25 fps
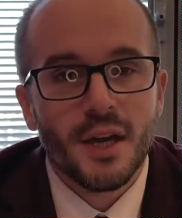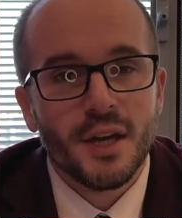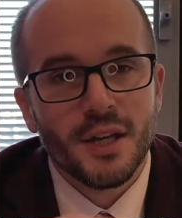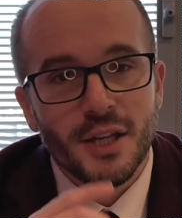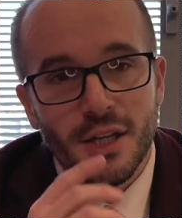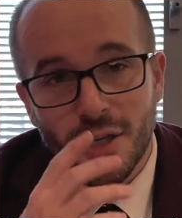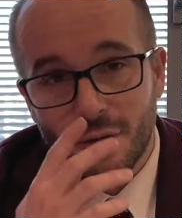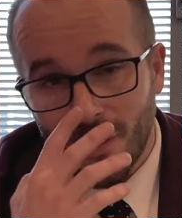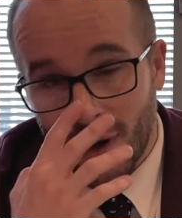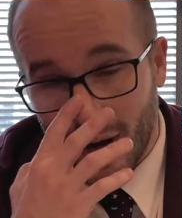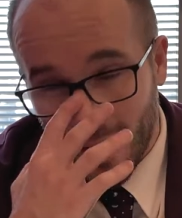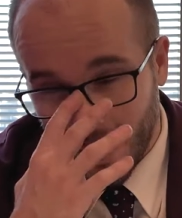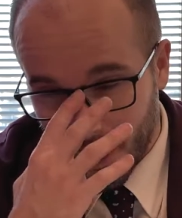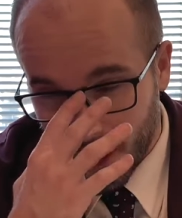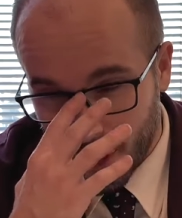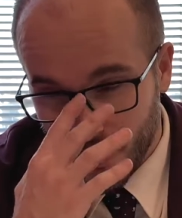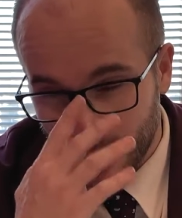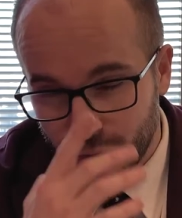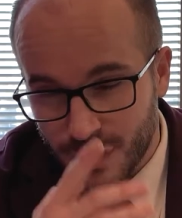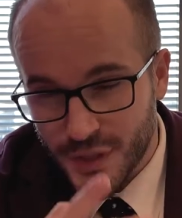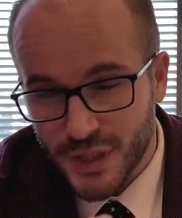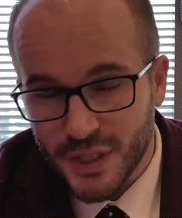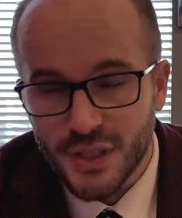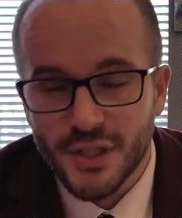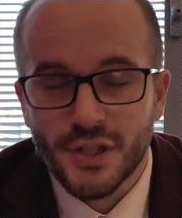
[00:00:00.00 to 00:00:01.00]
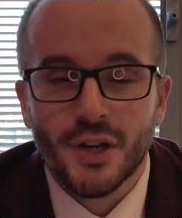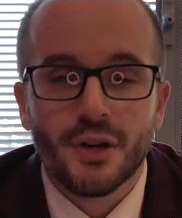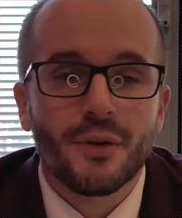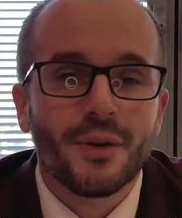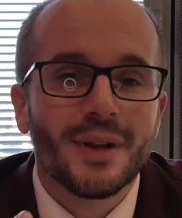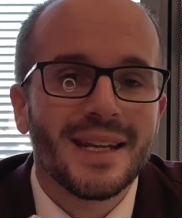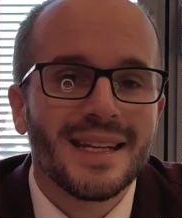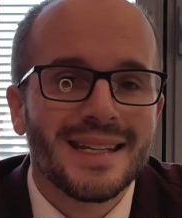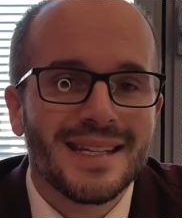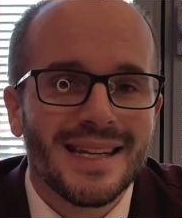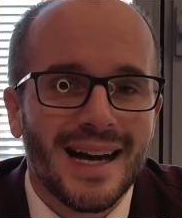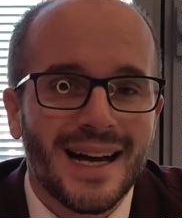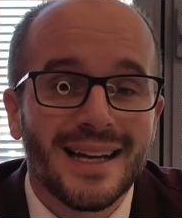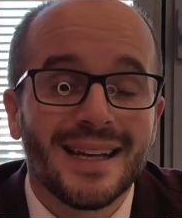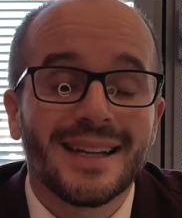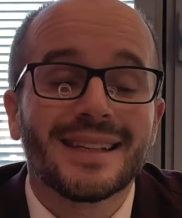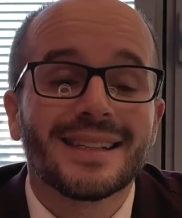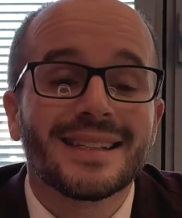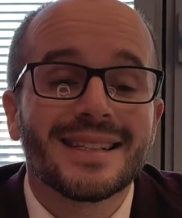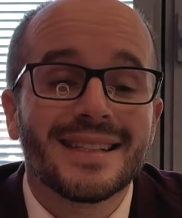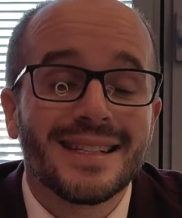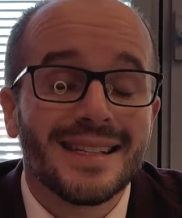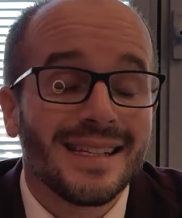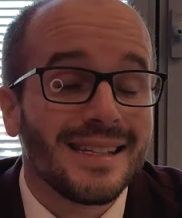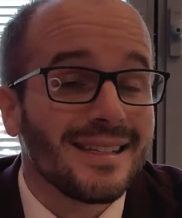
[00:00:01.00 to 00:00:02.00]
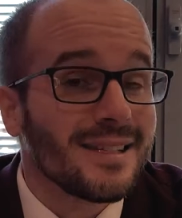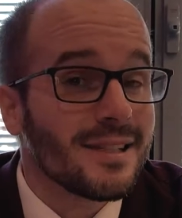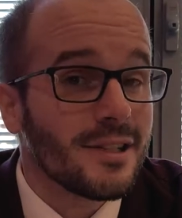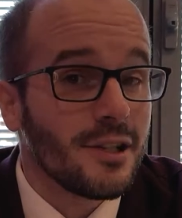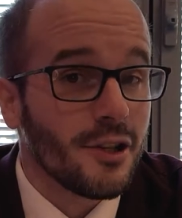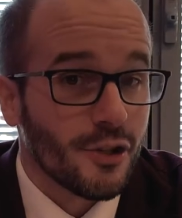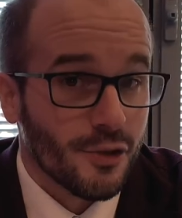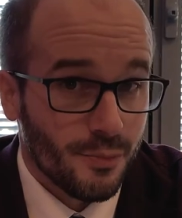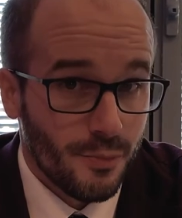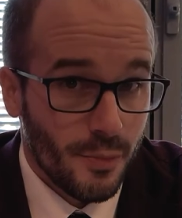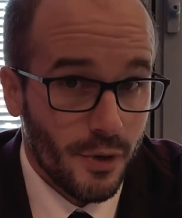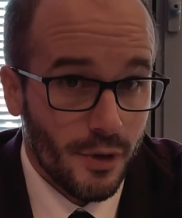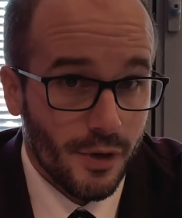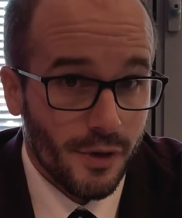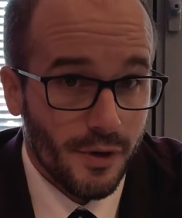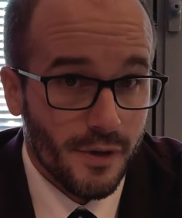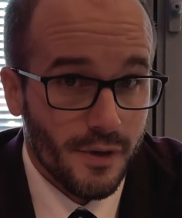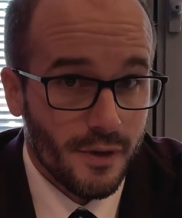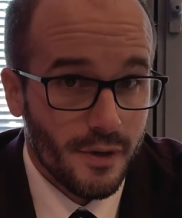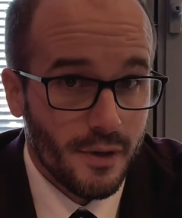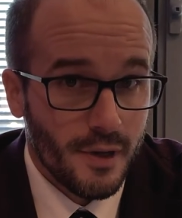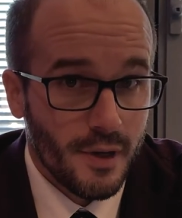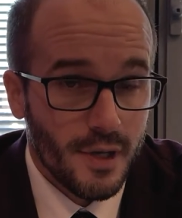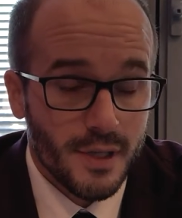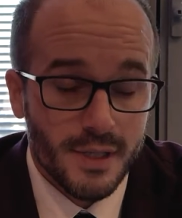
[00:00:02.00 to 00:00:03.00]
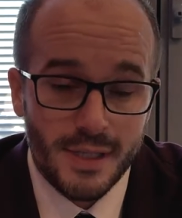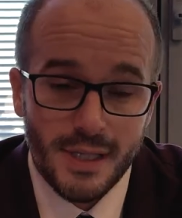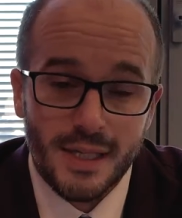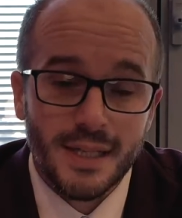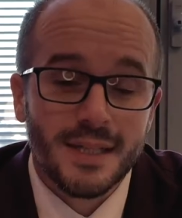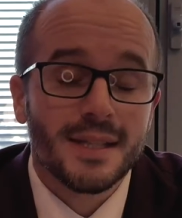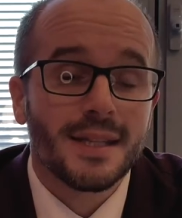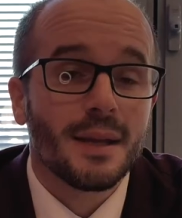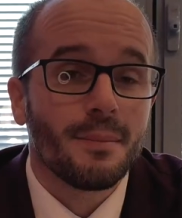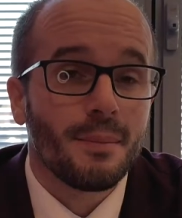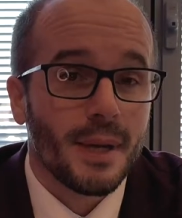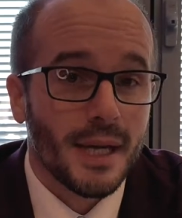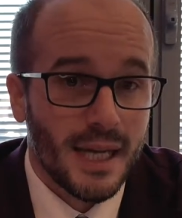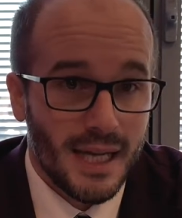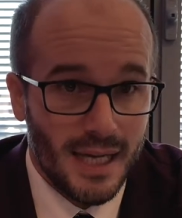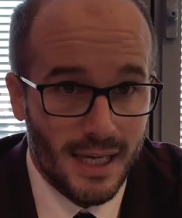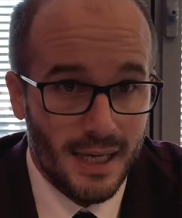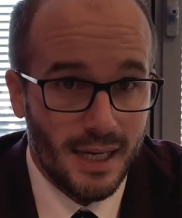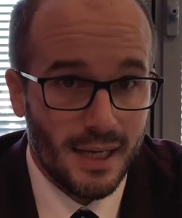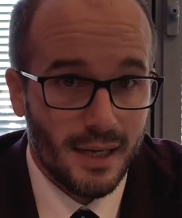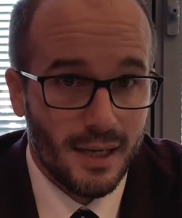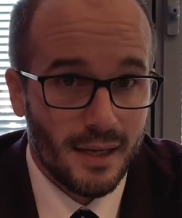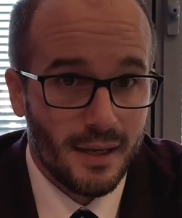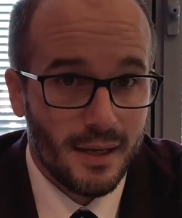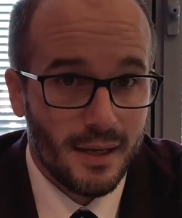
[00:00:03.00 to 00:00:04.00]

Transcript: you are considered Italian since your birth, since the beginning.